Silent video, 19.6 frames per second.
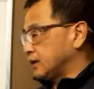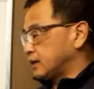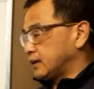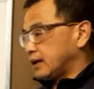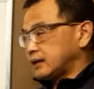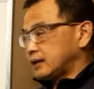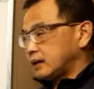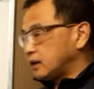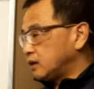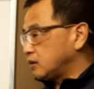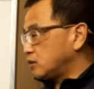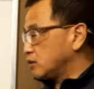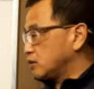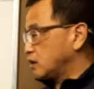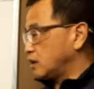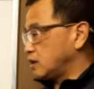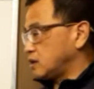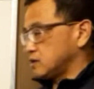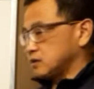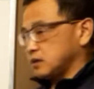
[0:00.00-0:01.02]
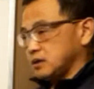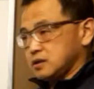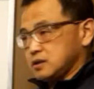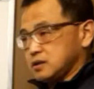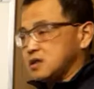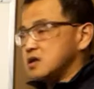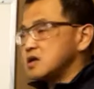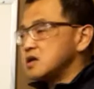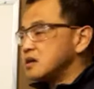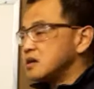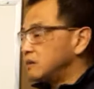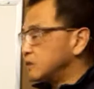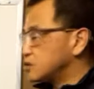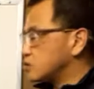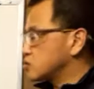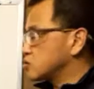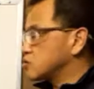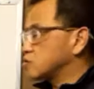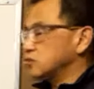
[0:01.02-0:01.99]
that little kid is
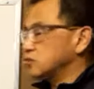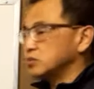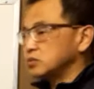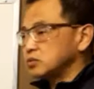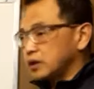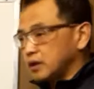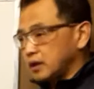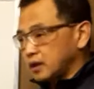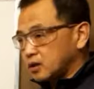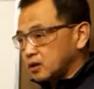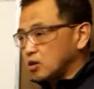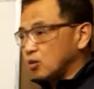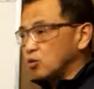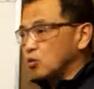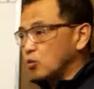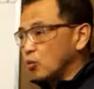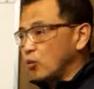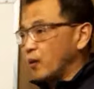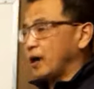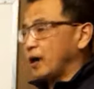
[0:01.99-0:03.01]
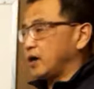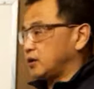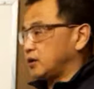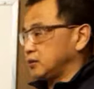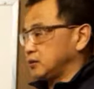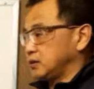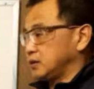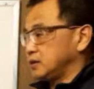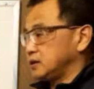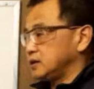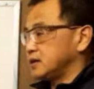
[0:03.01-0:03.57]
absolutely go well